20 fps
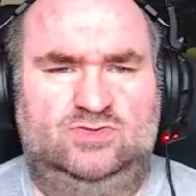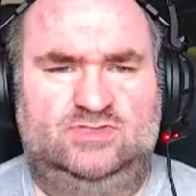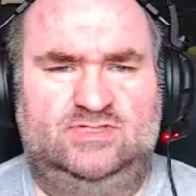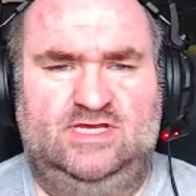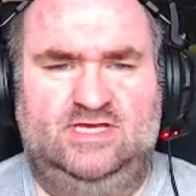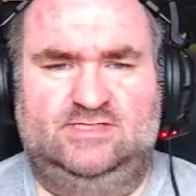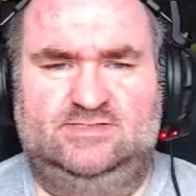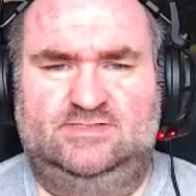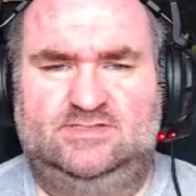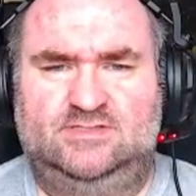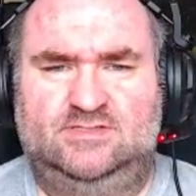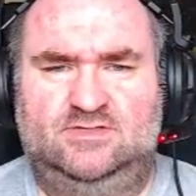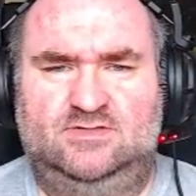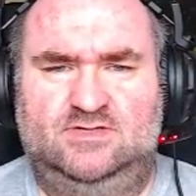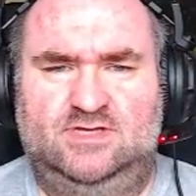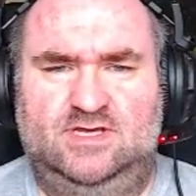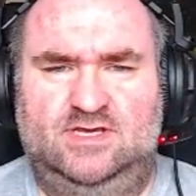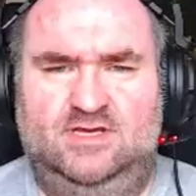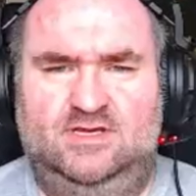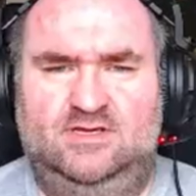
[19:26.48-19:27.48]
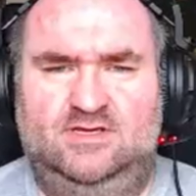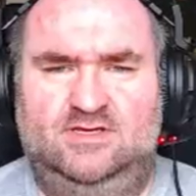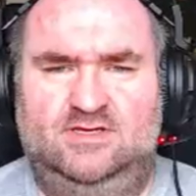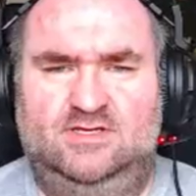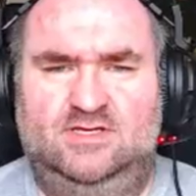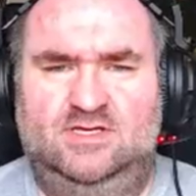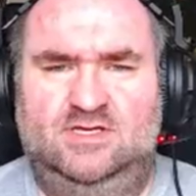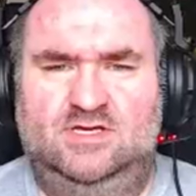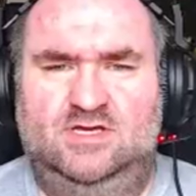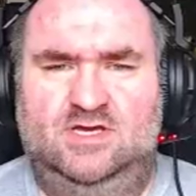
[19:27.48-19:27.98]
Next. Okay.
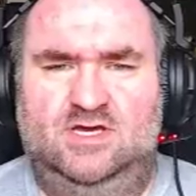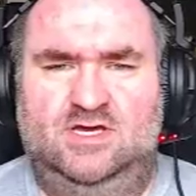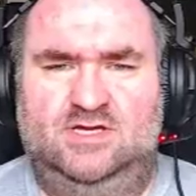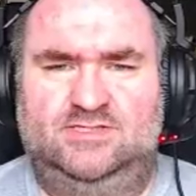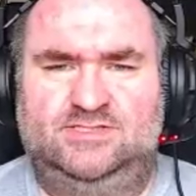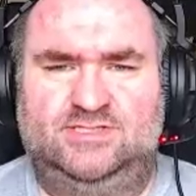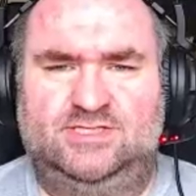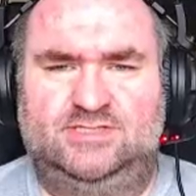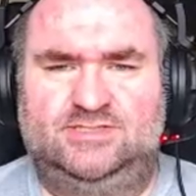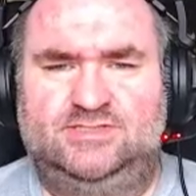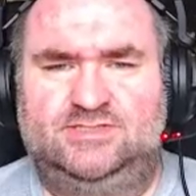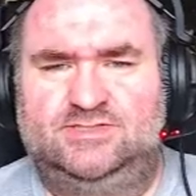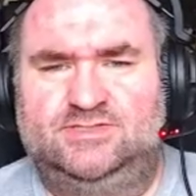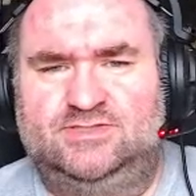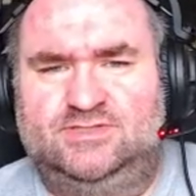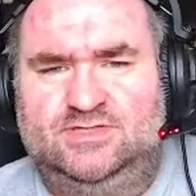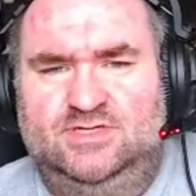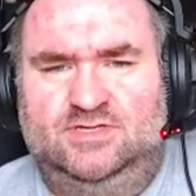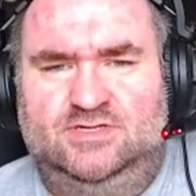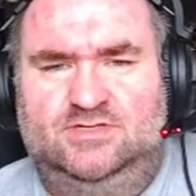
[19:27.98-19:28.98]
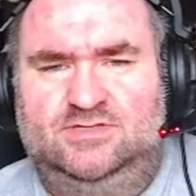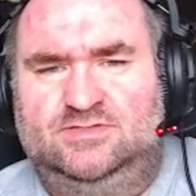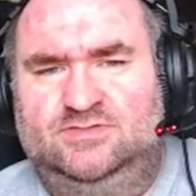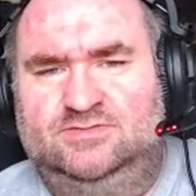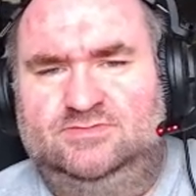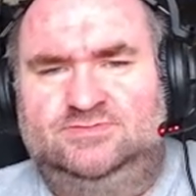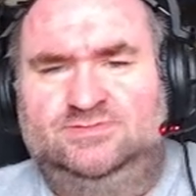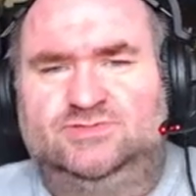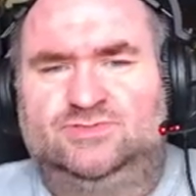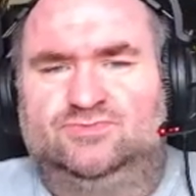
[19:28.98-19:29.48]
Adjust
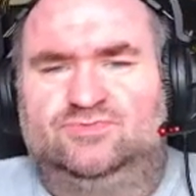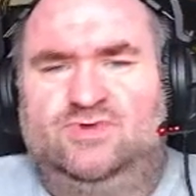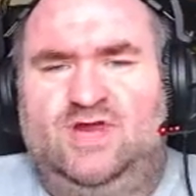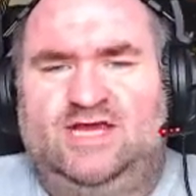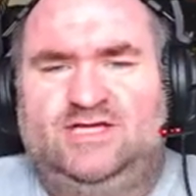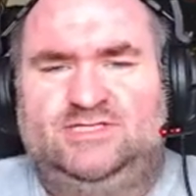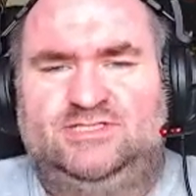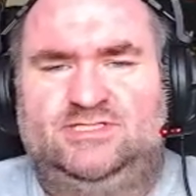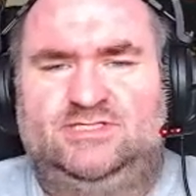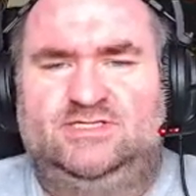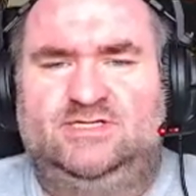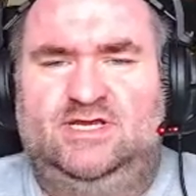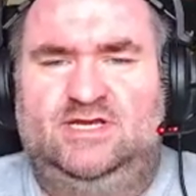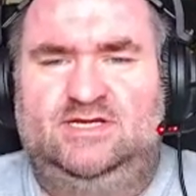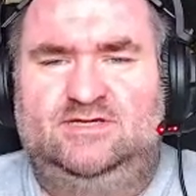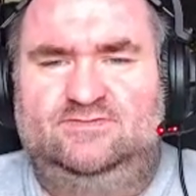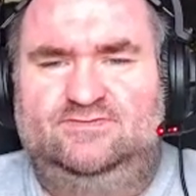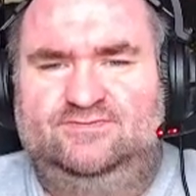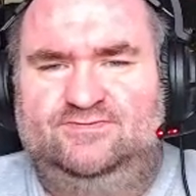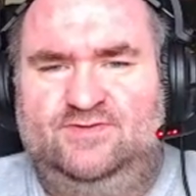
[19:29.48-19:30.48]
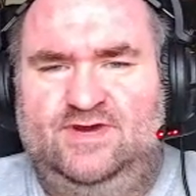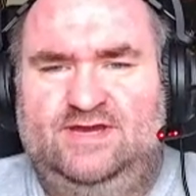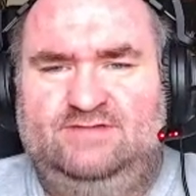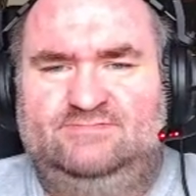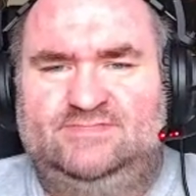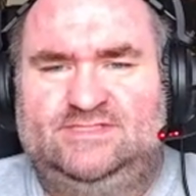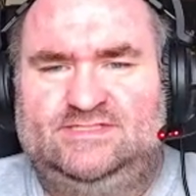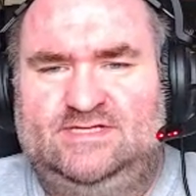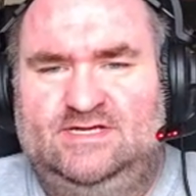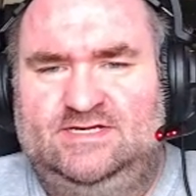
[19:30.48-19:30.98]
direction and
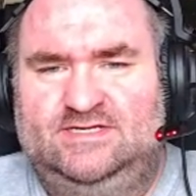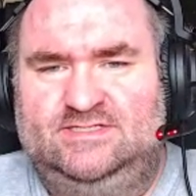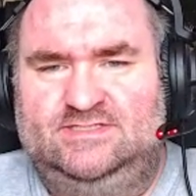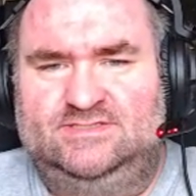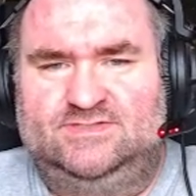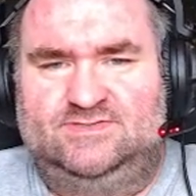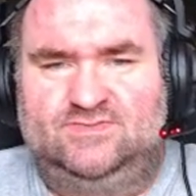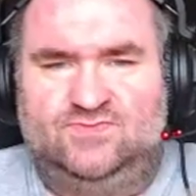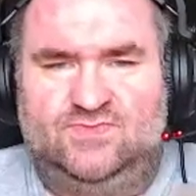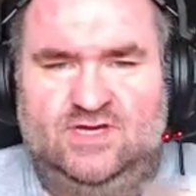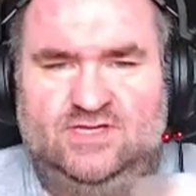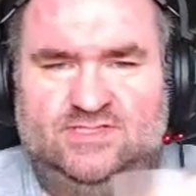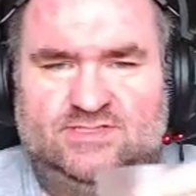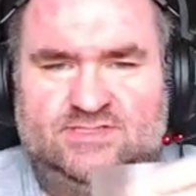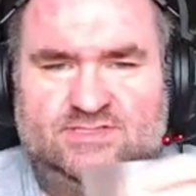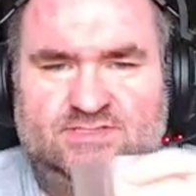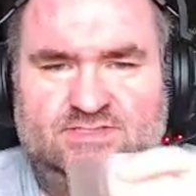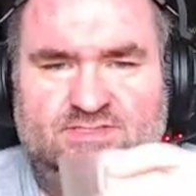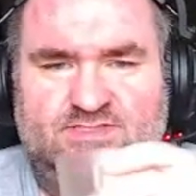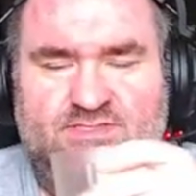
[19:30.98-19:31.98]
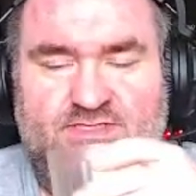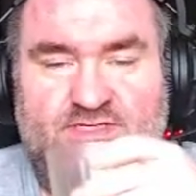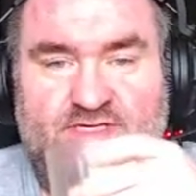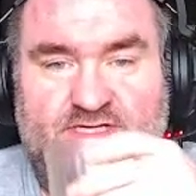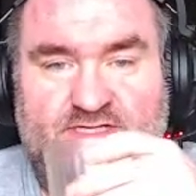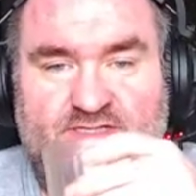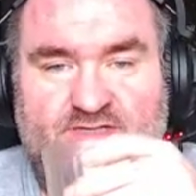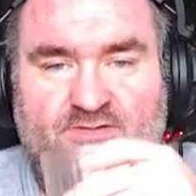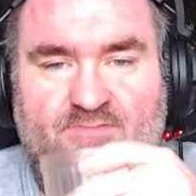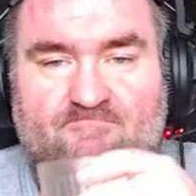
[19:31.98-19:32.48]
frame settings registered
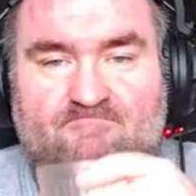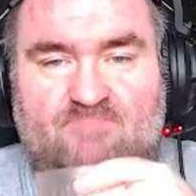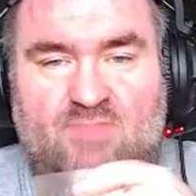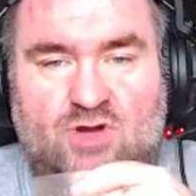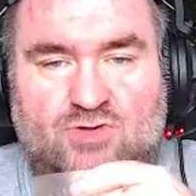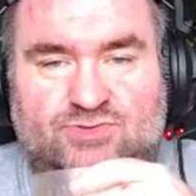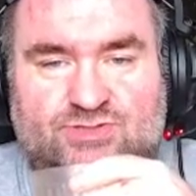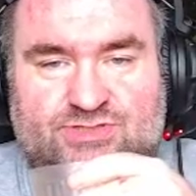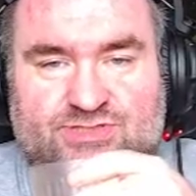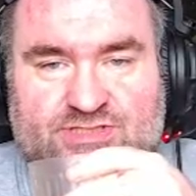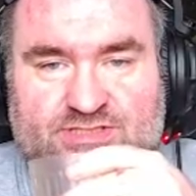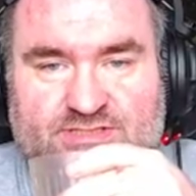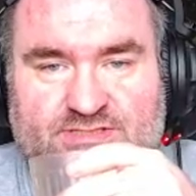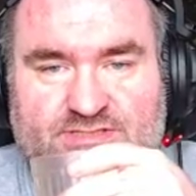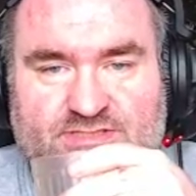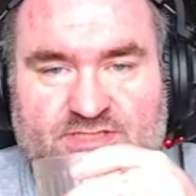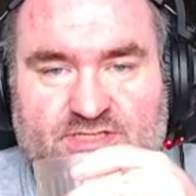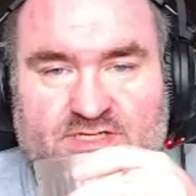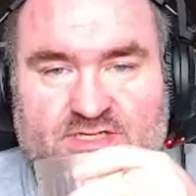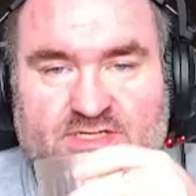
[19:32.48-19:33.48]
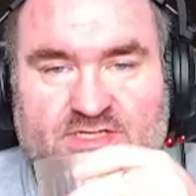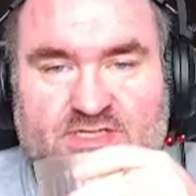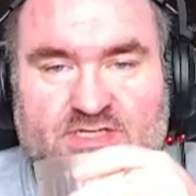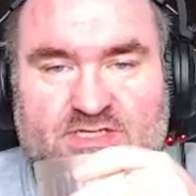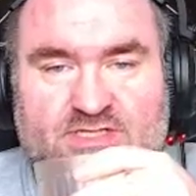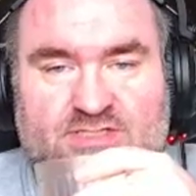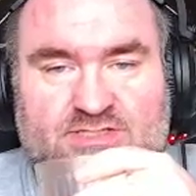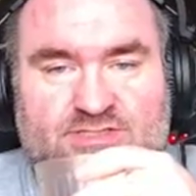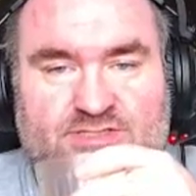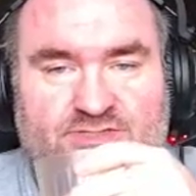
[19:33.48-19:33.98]
in motion
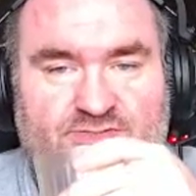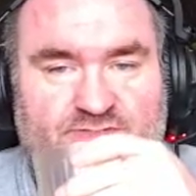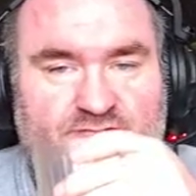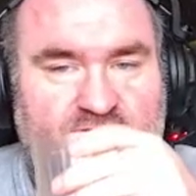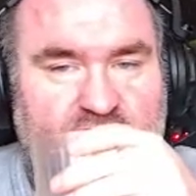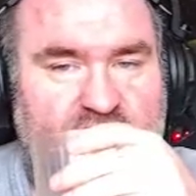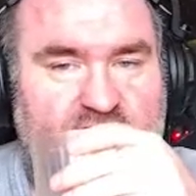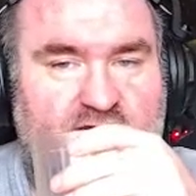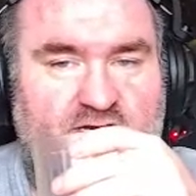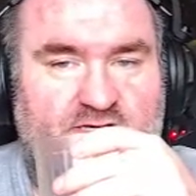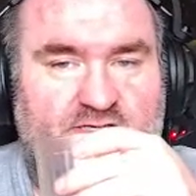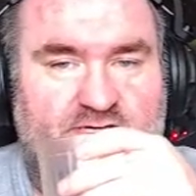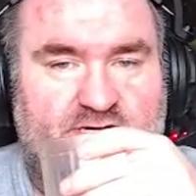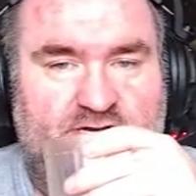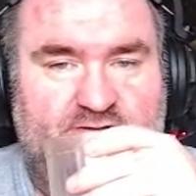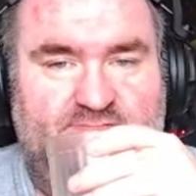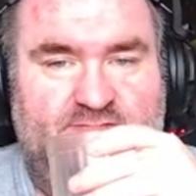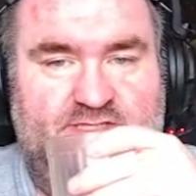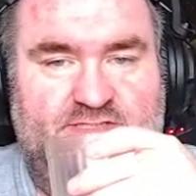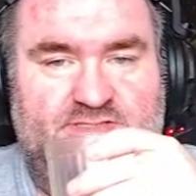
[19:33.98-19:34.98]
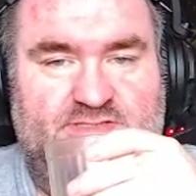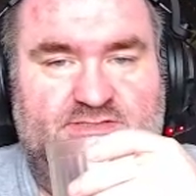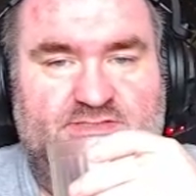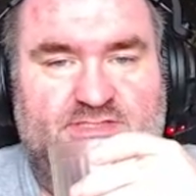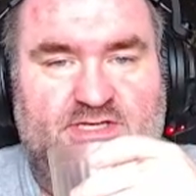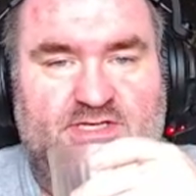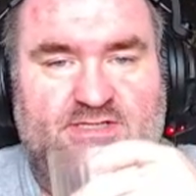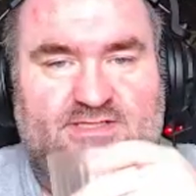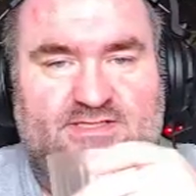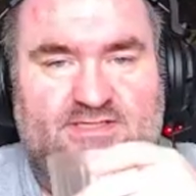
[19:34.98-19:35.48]
to create character
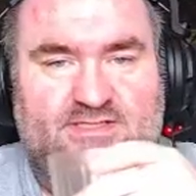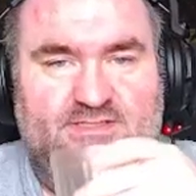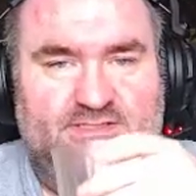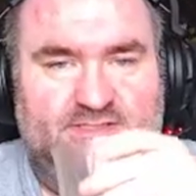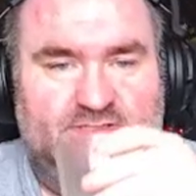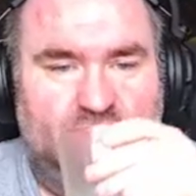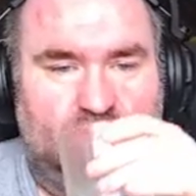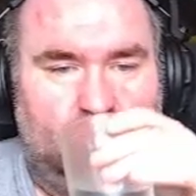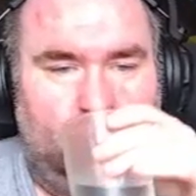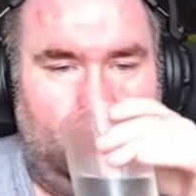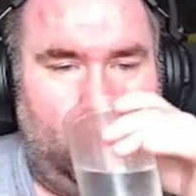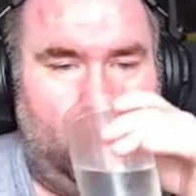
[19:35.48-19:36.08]
animations like this.